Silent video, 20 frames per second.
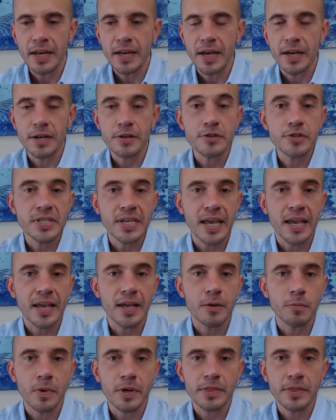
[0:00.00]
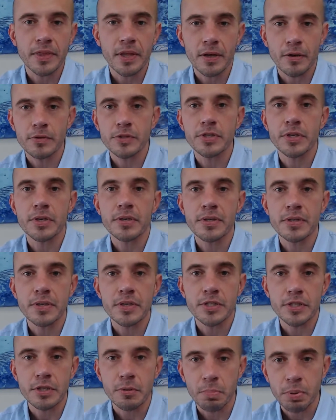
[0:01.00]
and understand what those
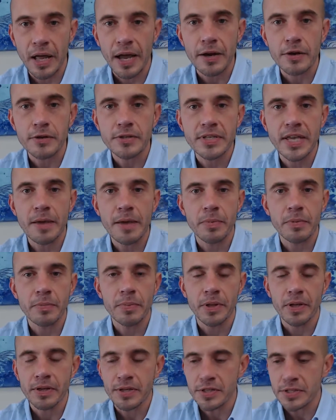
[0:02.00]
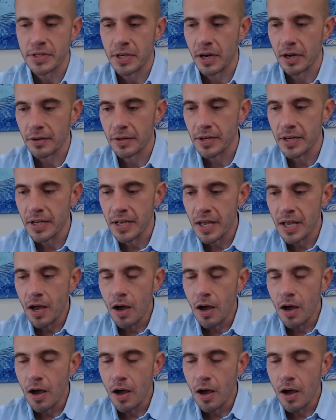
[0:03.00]
suppliers' capabilities are,